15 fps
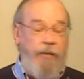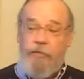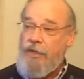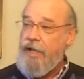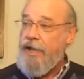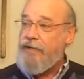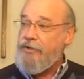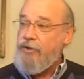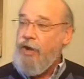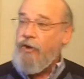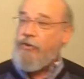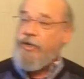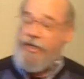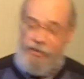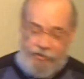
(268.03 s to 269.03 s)
I'm glad to
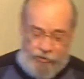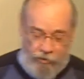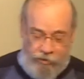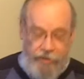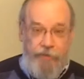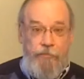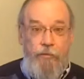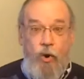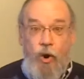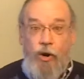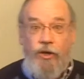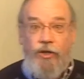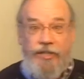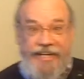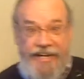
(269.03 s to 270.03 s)
know that he's sort of the
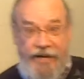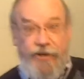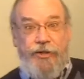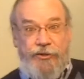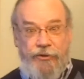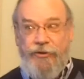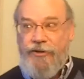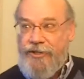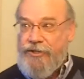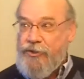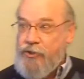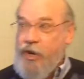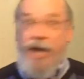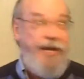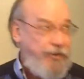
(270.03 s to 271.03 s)
moral character
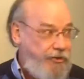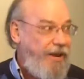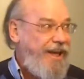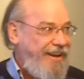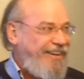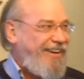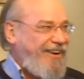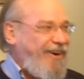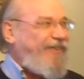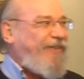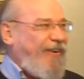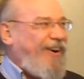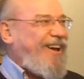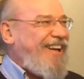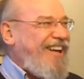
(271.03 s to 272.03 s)
and judge, you know,
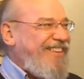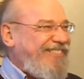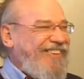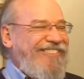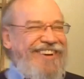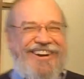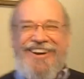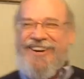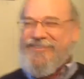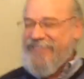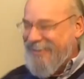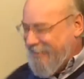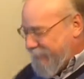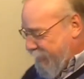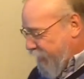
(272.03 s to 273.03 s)
for what ought to
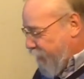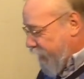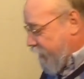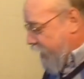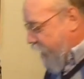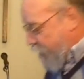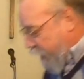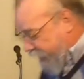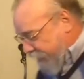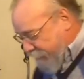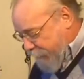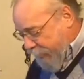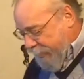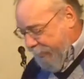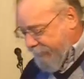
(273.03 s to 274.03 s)
be on the airwaves.
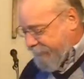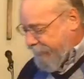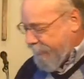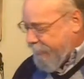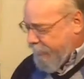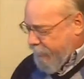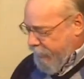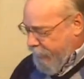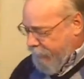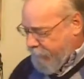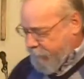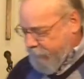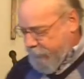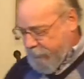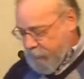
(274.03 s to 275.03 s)
But I thought,
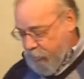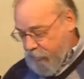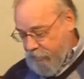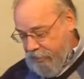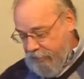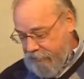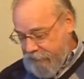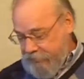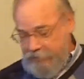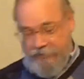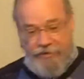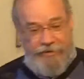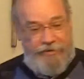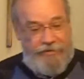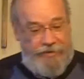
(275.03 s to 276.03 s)
how funny. So
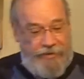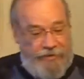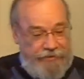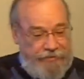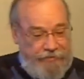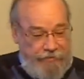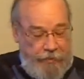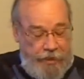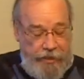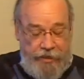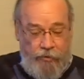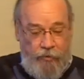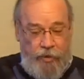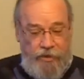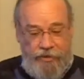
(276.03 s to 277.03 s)
the
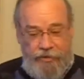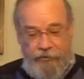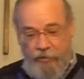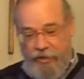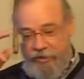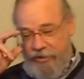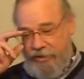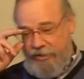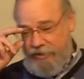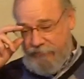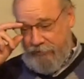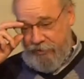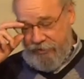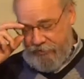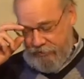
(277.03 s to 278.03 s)
media went to
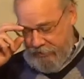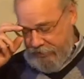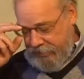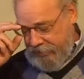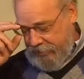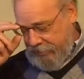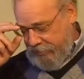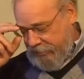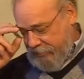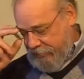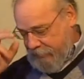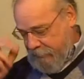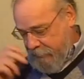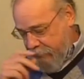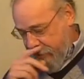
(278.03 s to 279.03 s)
Cliff Richard and
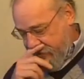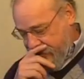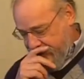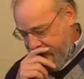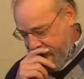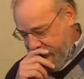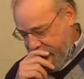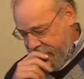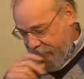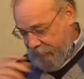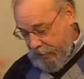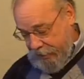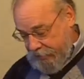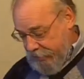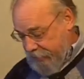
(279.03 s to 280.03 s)
asked him about this, and he
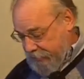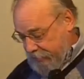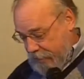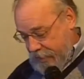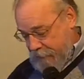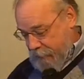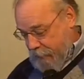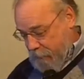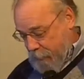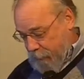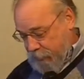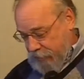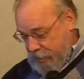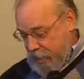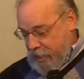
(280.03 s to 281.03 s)
said, I guess I'm the
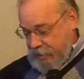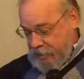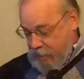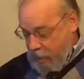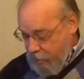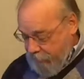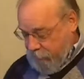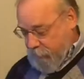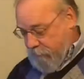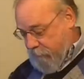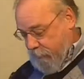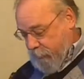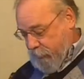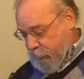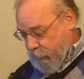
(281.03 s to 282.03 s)
most
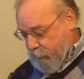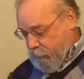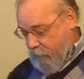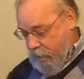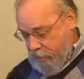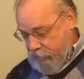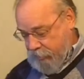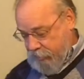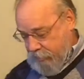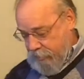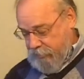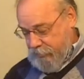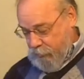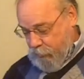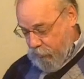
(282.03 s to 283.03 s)
controversial rock
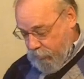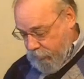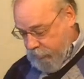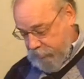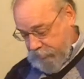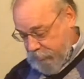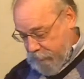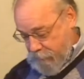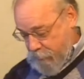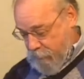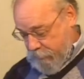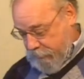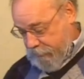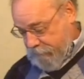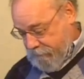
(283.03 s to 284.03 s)
star in the world at the
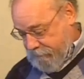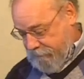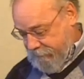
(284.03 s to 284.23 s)
moment.